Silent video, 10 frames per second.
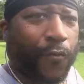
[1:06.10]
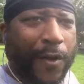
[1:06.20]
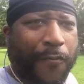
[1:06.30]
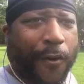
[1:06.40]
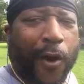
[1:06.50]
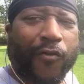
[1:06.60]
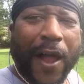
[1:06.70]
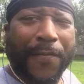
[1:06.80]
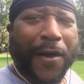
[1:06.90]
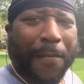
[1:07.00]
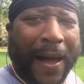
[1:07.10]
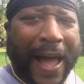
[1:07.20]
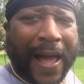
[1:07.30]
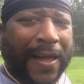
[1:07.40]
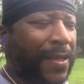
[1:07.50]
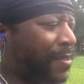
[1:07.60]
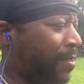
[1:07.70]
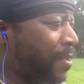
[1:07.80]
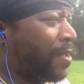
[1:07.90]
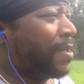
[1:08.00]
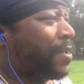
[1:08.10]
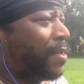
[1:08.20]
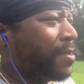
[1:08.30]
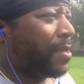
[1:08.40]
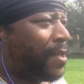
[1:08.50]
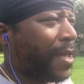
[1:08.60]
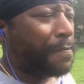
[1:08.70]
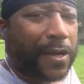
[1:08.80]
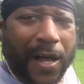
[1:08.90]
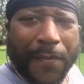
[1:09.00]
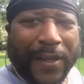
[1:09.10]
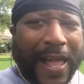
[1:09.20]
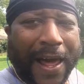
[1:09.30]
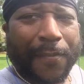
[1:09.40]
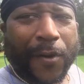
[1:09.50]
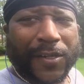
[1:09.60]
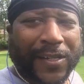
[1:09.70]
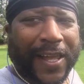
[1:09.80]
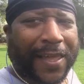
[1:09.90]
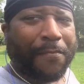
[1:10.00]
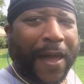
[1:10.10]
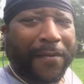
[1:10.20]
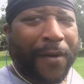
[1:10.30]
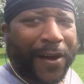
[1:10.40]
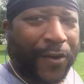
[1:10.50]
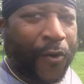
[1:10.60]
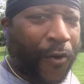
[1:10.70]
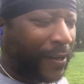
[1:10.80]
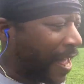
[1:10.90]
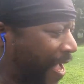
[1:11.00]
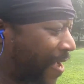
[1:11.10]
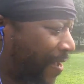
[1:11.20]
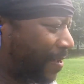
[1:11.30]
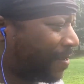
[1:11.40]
Reprogram your mind and become the kind of person that can make money online.